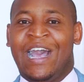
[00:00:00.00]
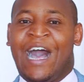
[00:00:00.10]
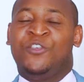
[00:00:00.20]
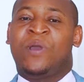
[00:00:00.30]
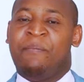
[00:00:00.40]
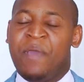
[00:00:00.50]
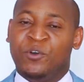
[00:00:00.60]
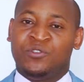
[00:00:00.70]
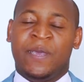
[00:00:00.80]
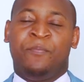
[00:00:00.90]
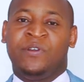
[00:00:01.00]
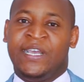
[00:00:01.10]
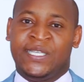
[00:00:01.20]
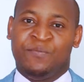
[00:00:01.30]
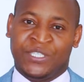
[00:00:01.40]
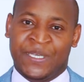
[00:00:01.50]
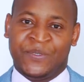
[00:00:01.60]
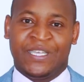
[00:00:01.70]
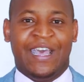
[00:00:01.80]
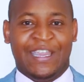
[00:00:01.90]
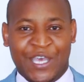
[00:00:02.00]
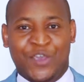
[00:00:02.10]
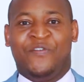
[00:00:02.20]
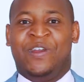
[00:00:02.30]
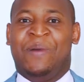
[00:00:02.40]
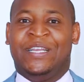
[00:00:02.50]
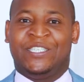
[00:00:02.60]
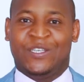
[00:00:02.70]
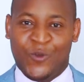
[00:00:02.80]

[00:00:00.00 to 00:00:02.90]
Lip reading: and you can be able to keep on getting more tips. Thank you very much.